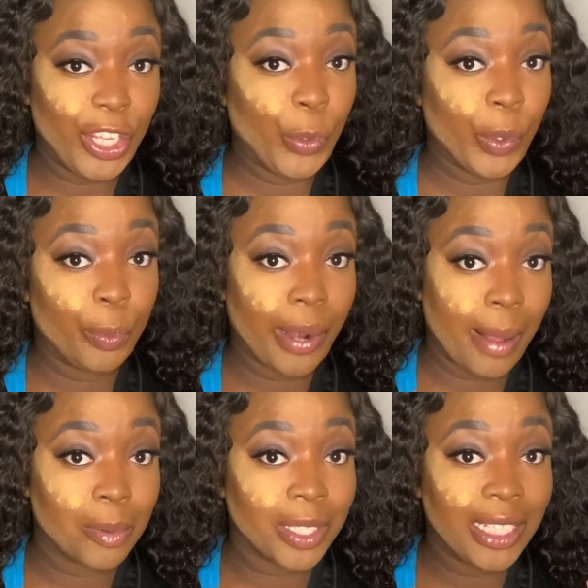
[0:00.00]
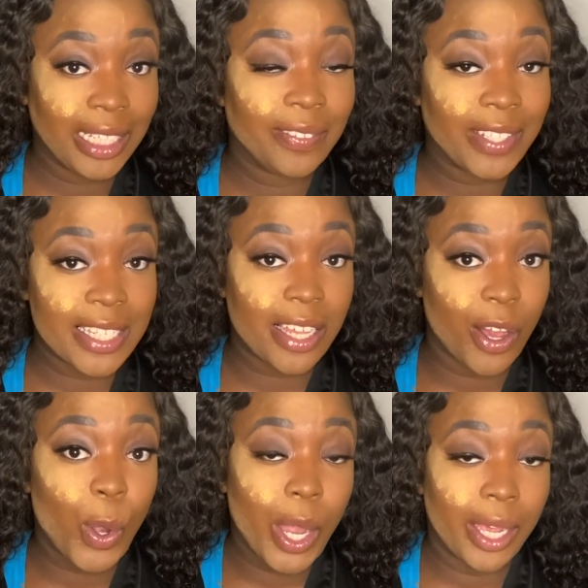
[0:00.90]
you would probably leave this
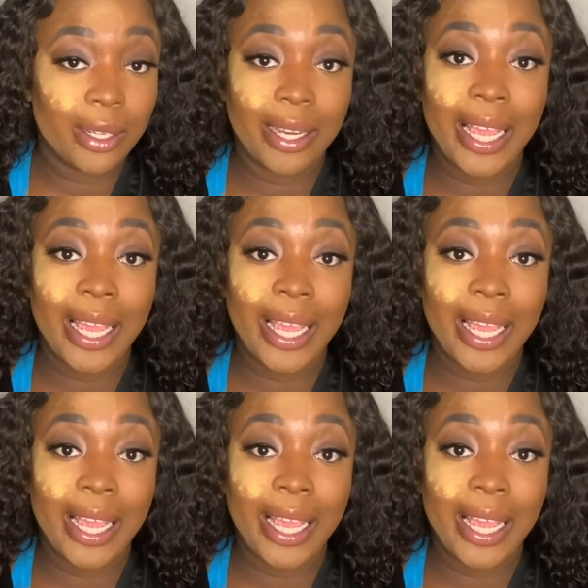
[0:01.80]
on